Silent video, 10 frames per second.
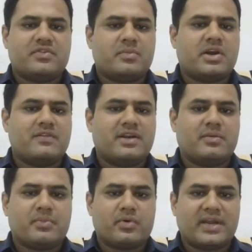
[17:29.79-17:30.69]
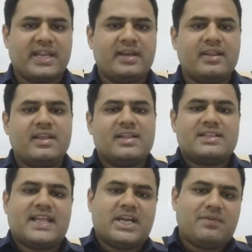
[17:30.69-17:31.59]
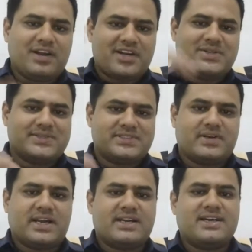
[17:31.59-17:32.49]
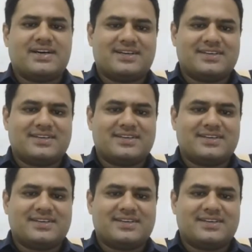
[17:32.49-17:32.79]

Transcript: of your body weight of protein, that will reduce your hunger.